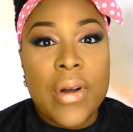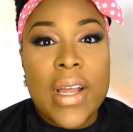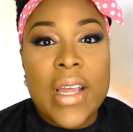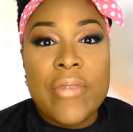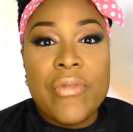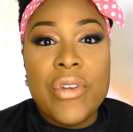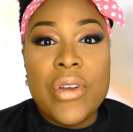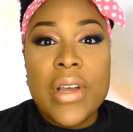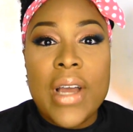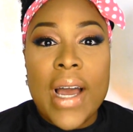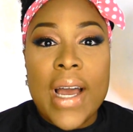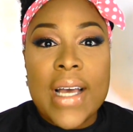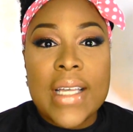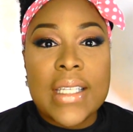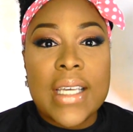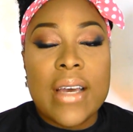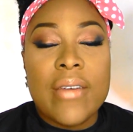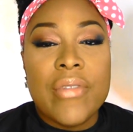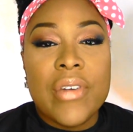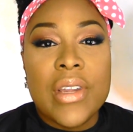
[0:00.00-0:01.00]
if you guys
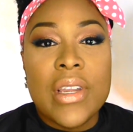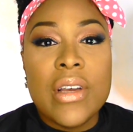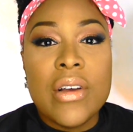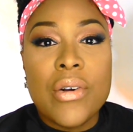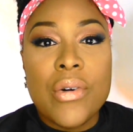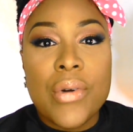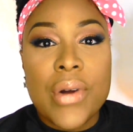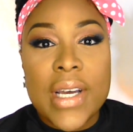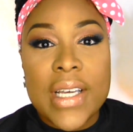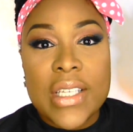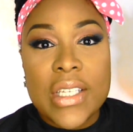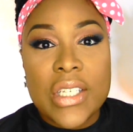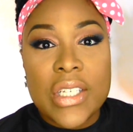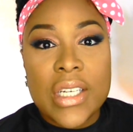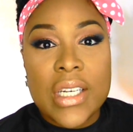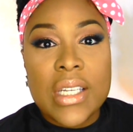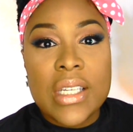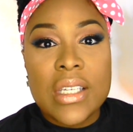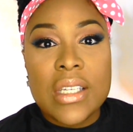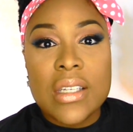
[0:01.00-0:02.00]
have any
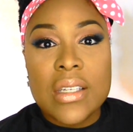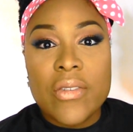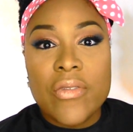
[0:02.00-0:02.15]
questions,